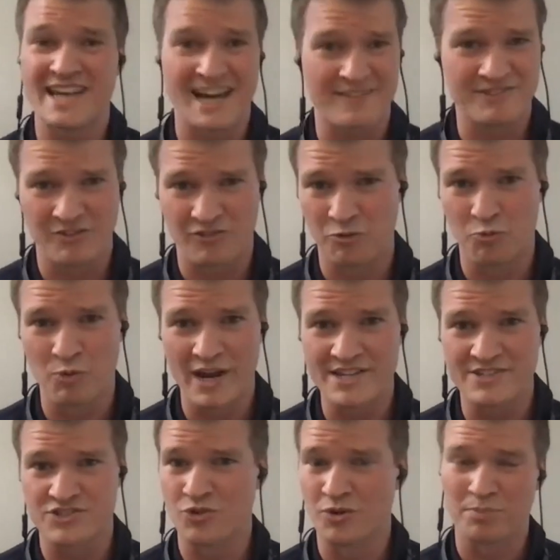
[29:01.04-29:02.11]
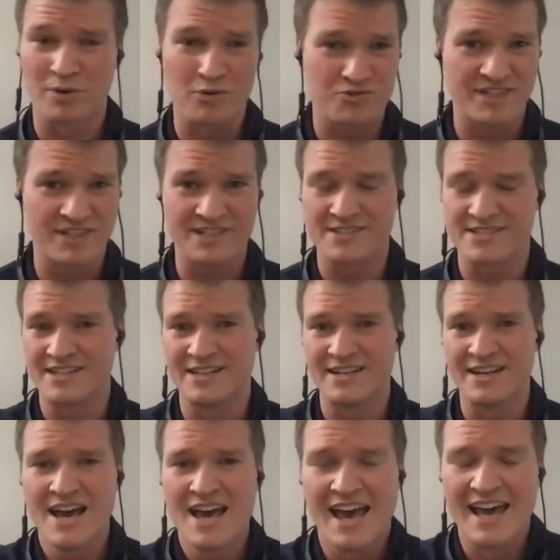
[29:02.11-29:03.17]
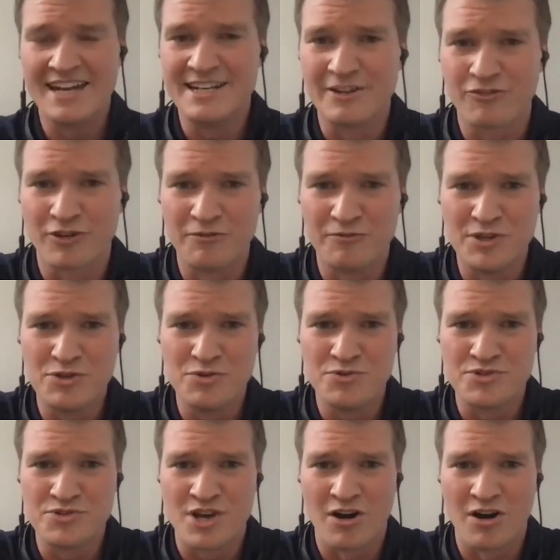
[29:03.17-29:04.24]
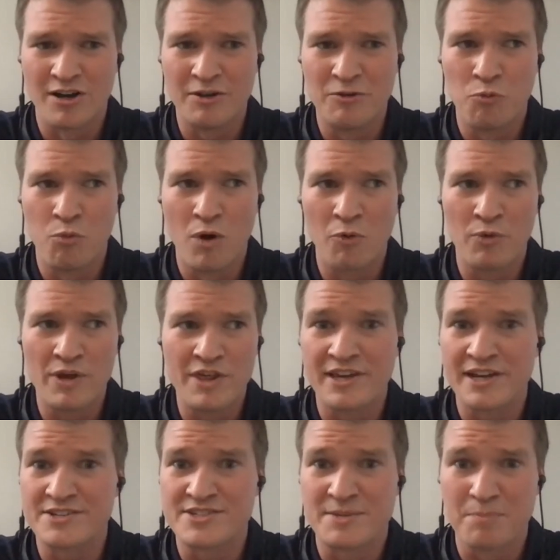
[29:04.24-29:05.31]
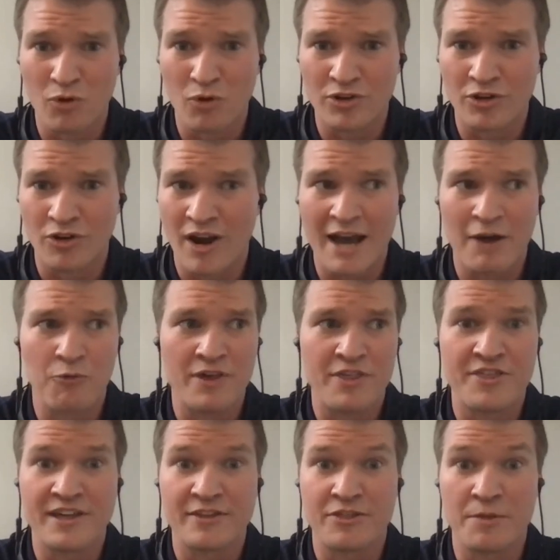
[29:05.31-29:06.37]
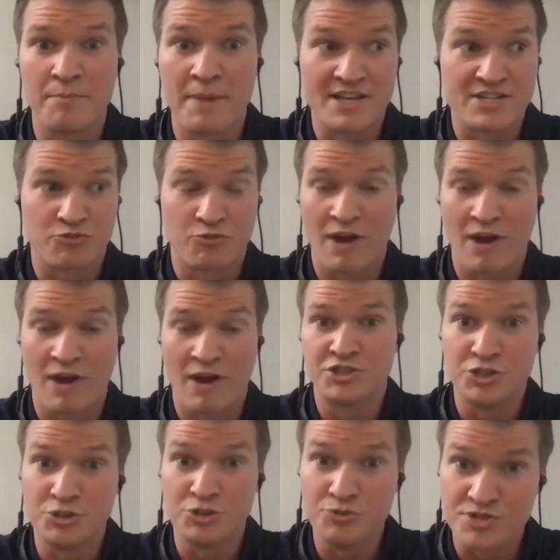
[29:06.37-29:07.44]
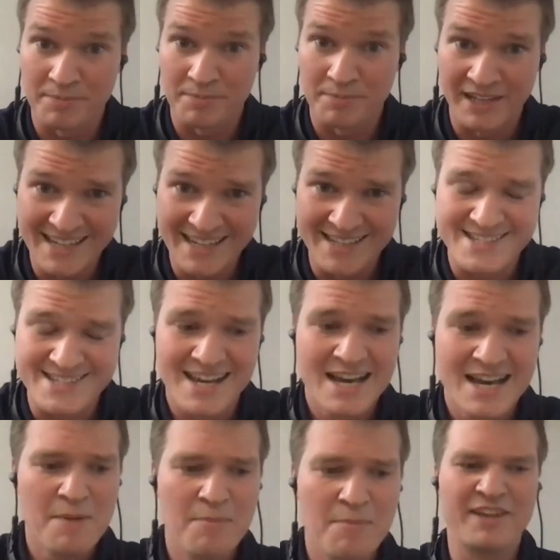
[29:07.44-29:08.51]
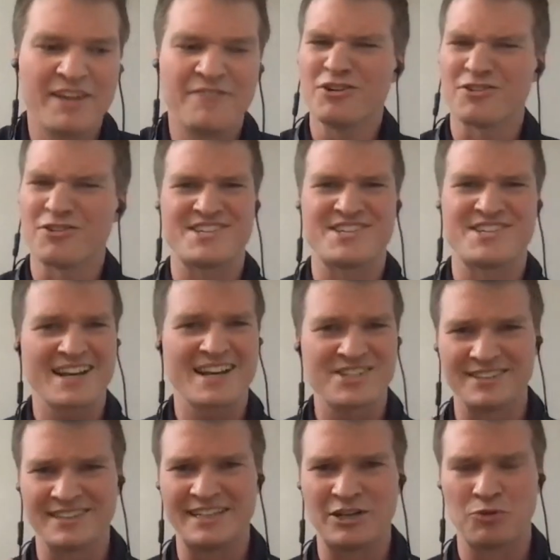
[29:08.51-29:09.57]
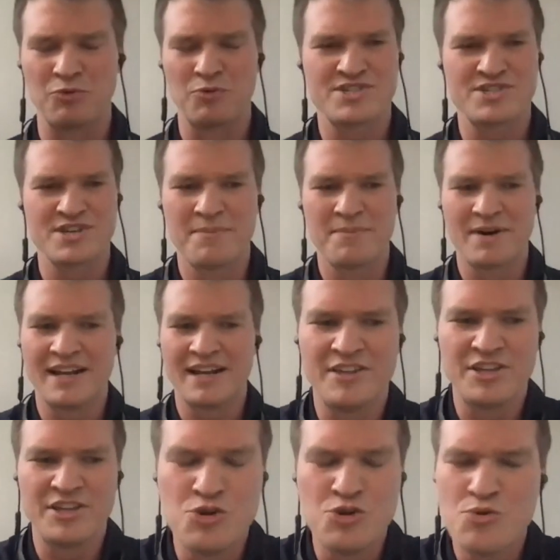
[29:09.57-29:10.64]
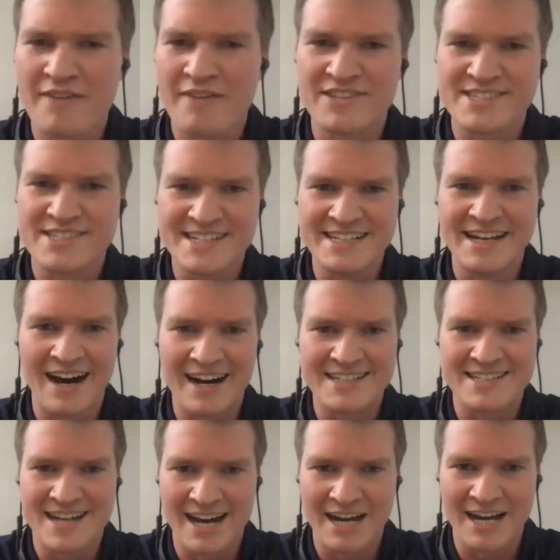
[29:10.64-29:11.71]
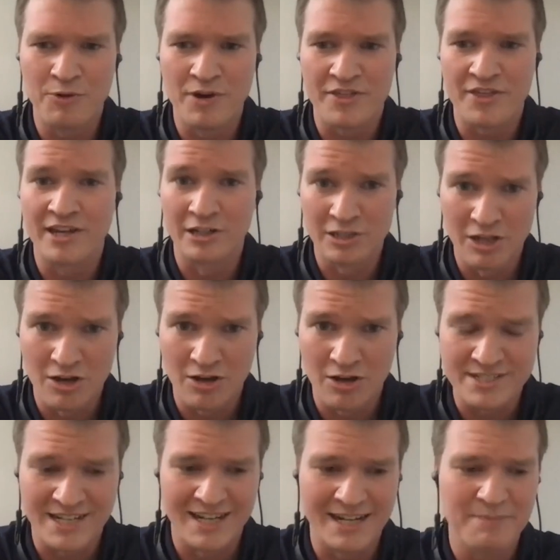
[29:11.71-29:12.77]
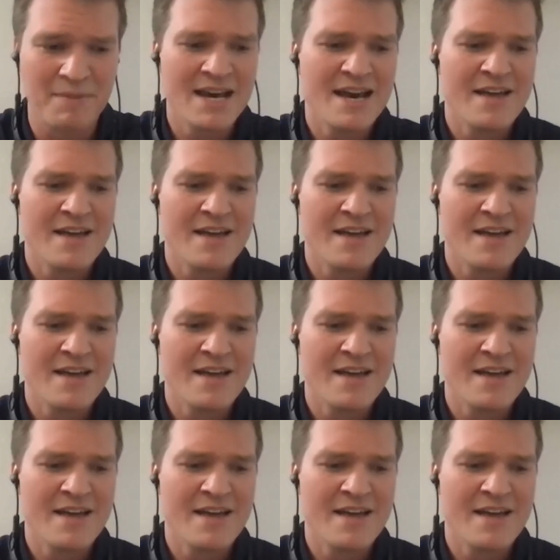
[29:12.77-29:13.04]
to have different ways to approach things and and different views on what we think is important or how we think the best route to do something is. But if you're a section leader with somebody that you haven't seen eye to eye with in a long time,